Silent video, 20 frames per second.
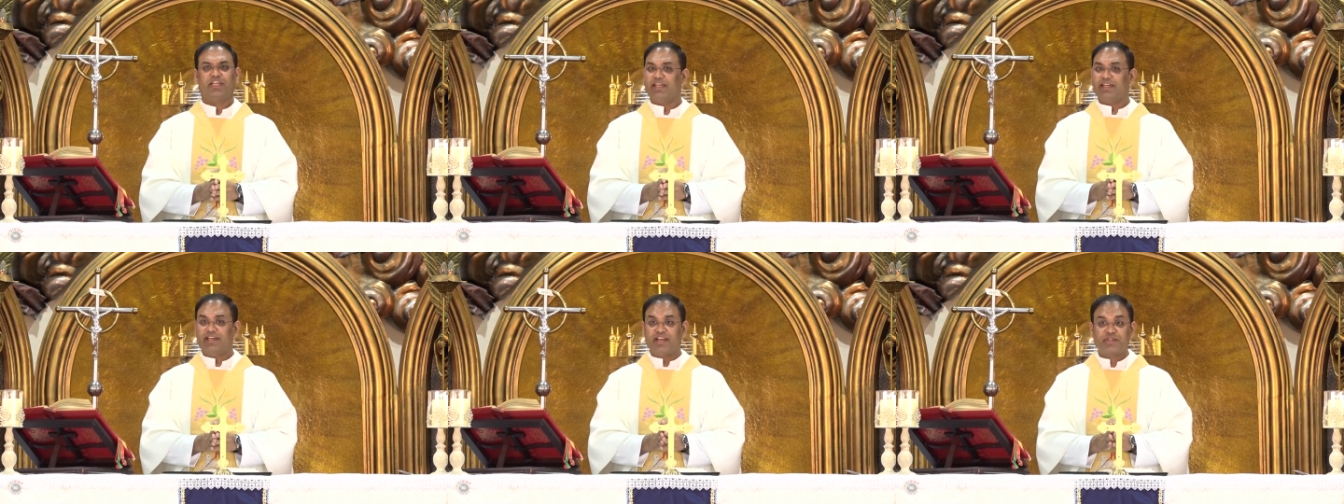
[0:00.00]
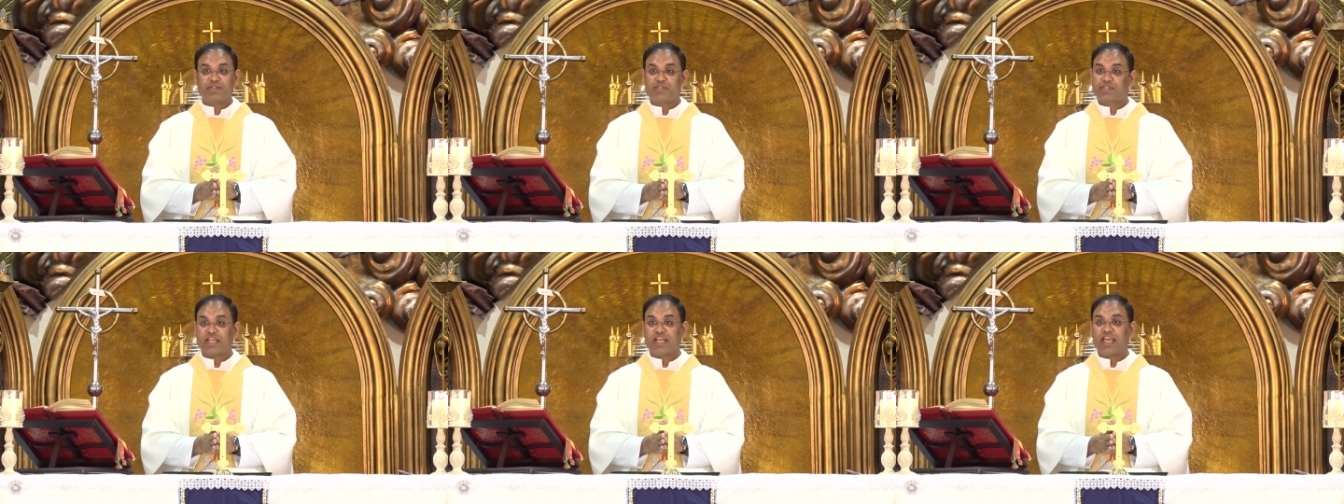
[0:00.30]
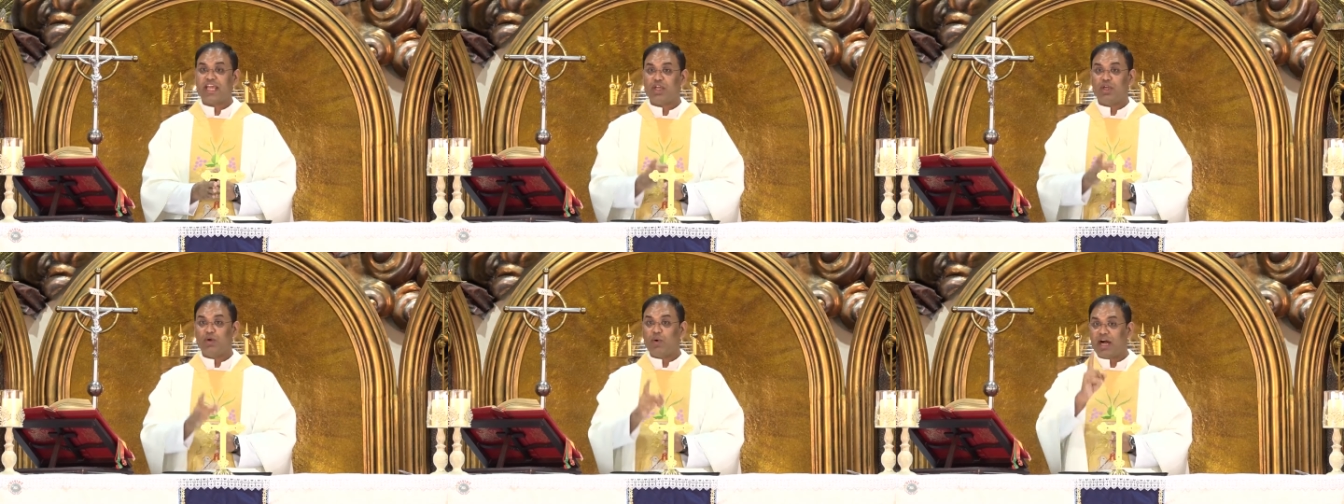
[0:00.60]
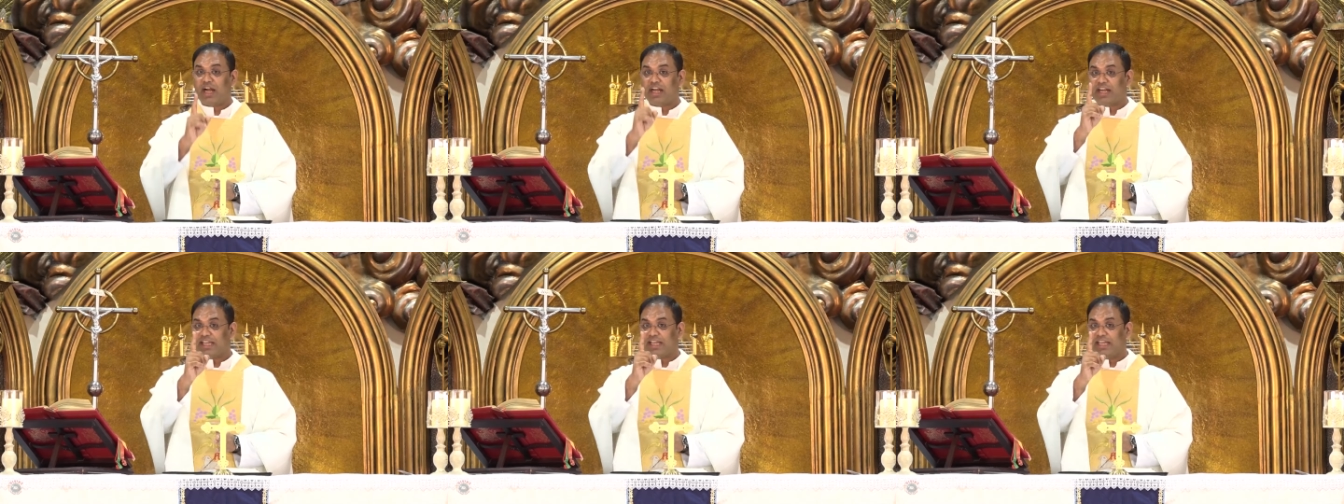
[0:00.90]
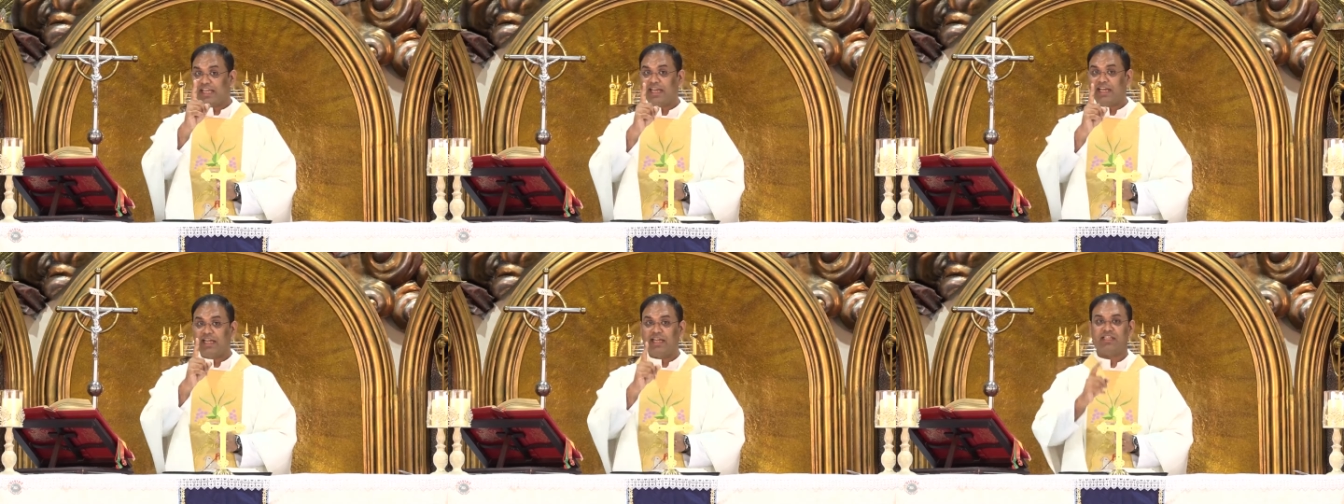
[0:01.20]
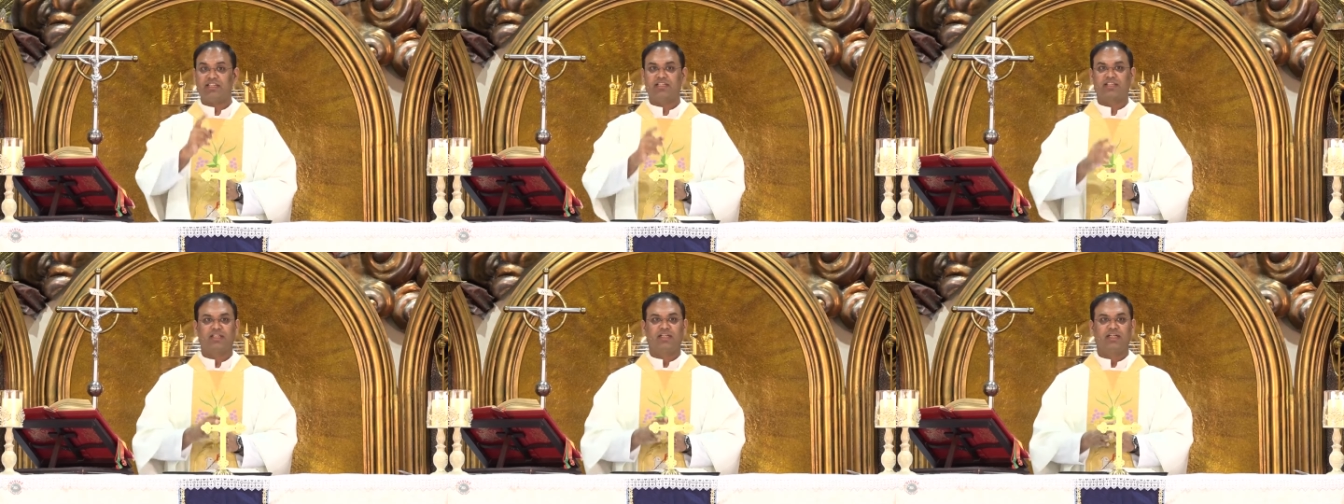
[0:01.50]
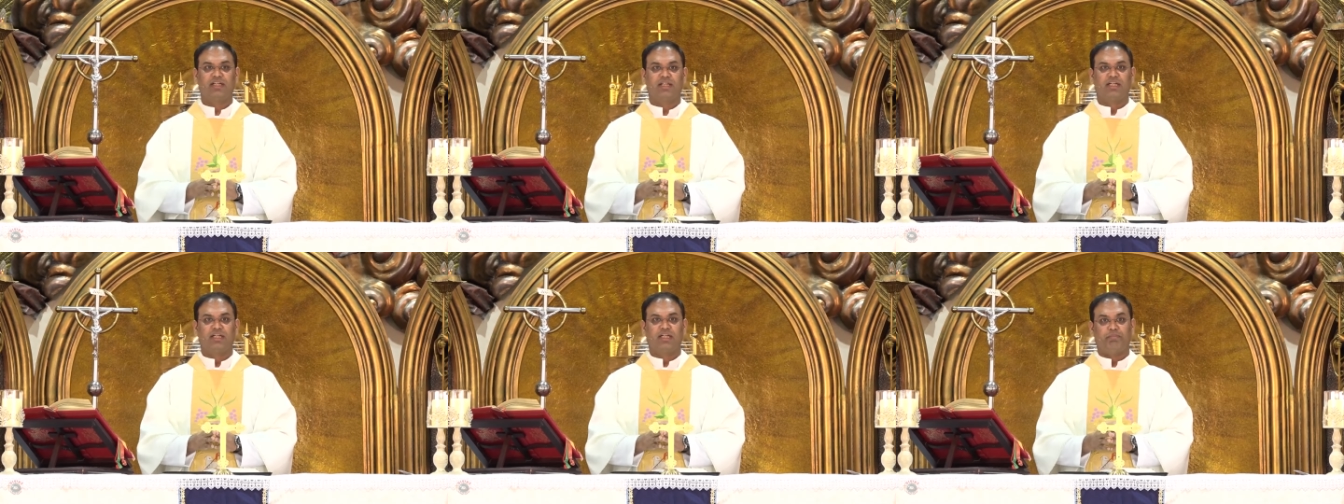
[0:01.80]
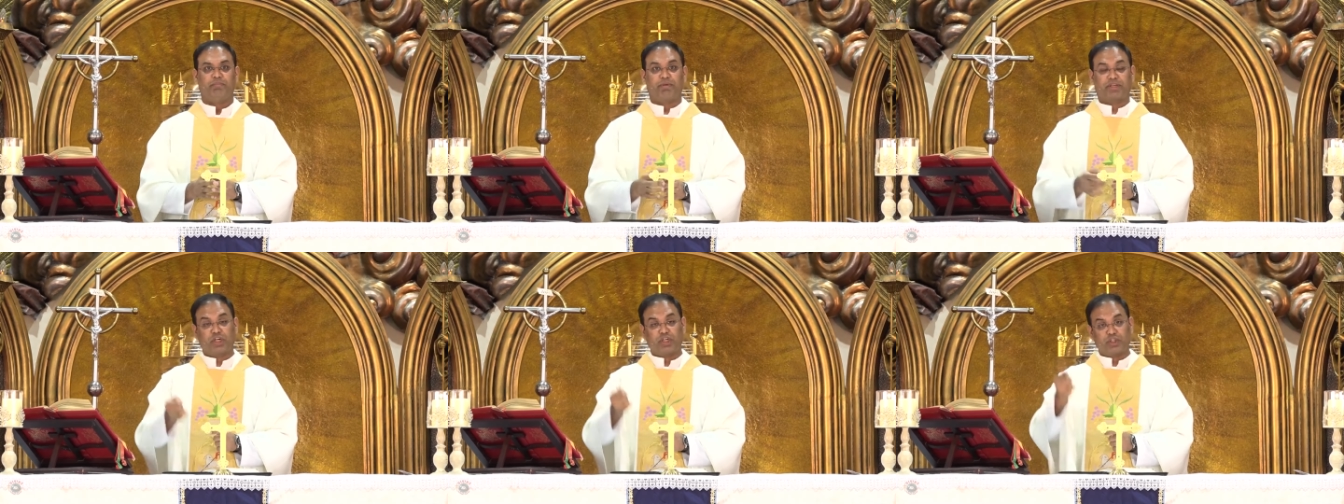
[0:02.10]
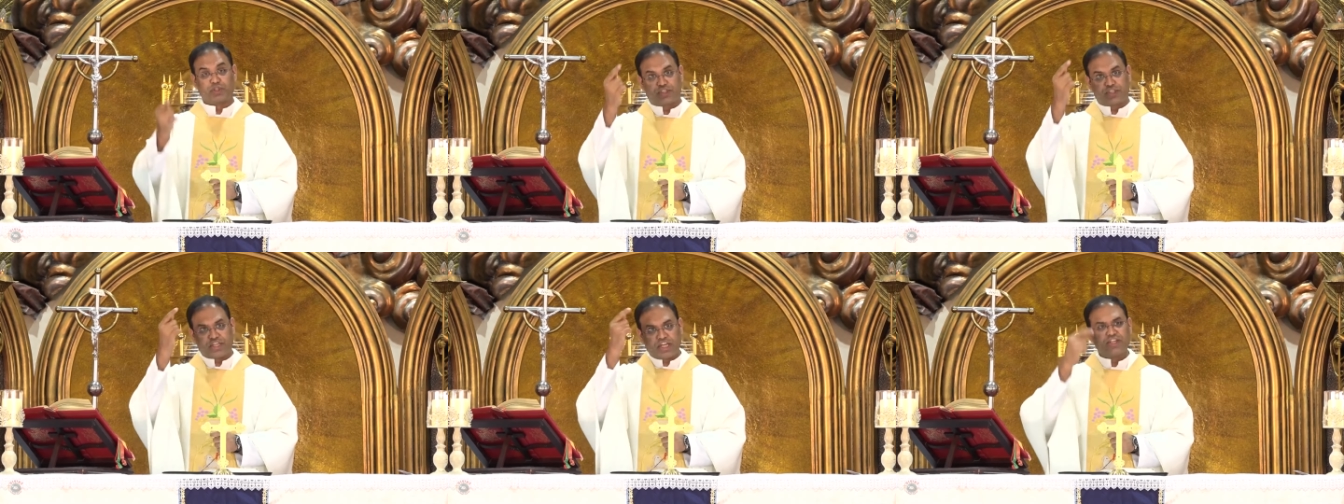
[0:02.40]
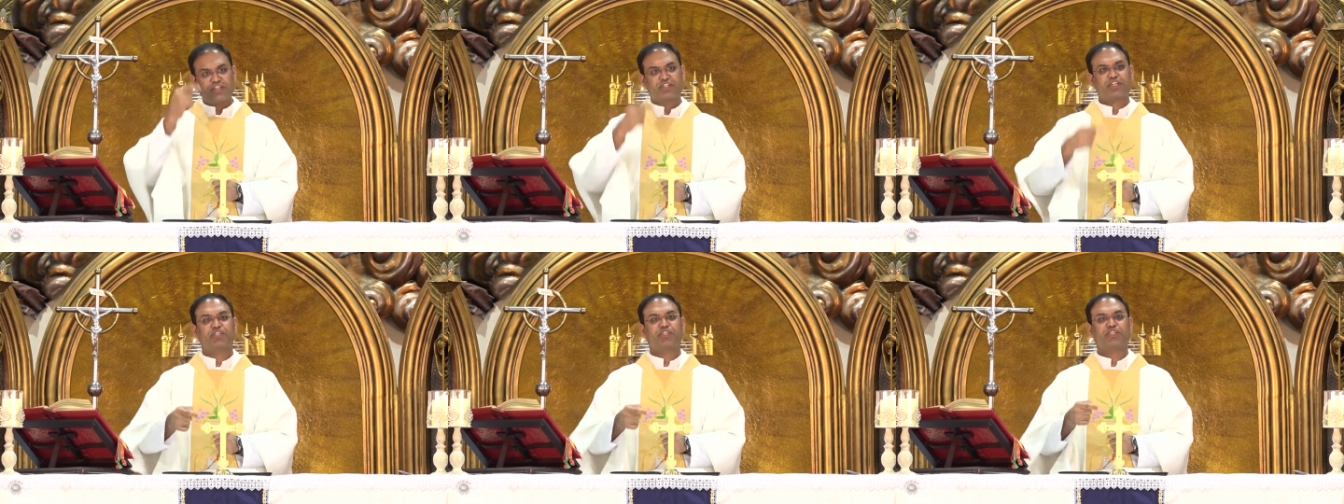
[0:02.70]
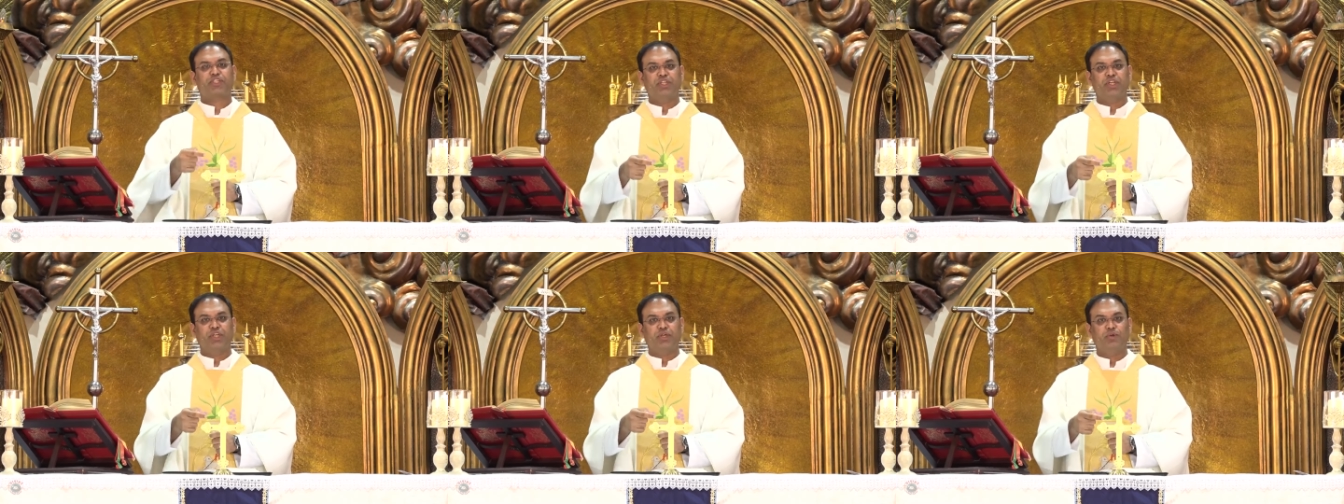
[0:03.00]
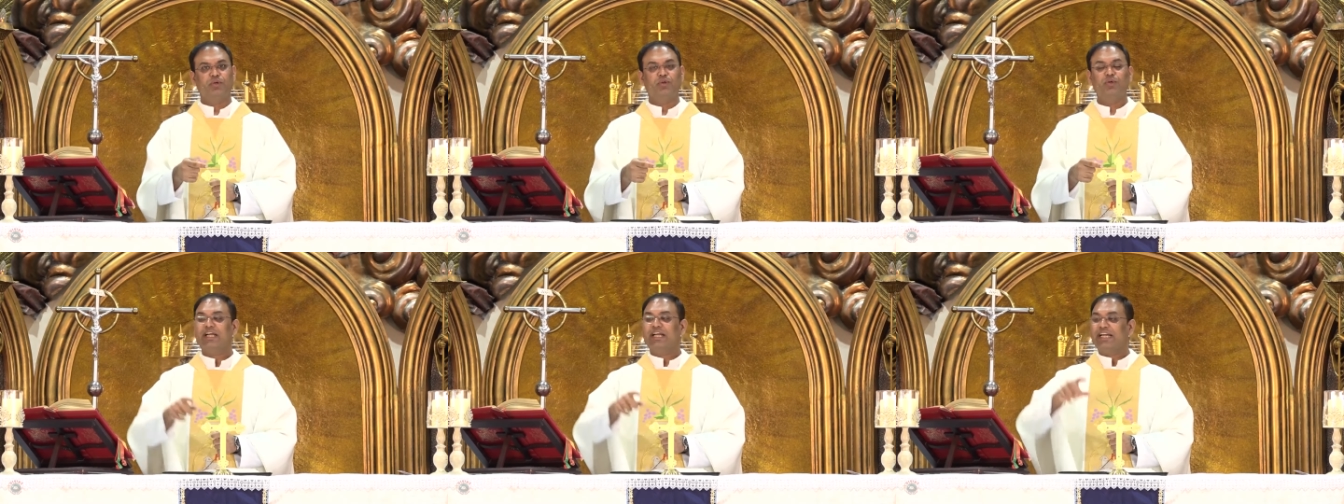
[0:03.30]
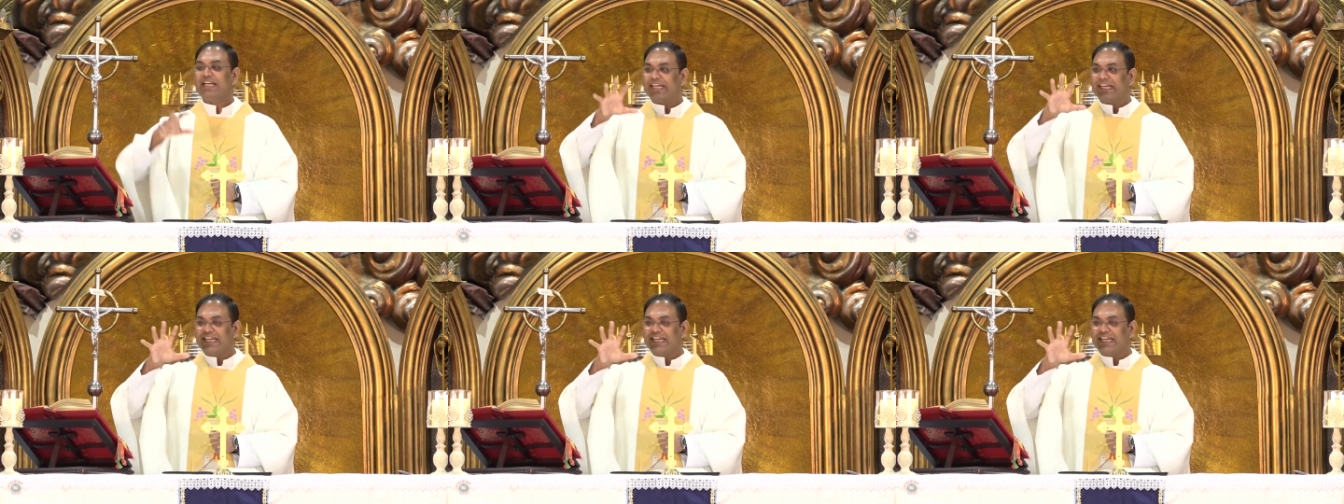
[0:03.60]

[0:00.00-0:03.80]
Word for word: He didn't say you are healed. Because Jesus knew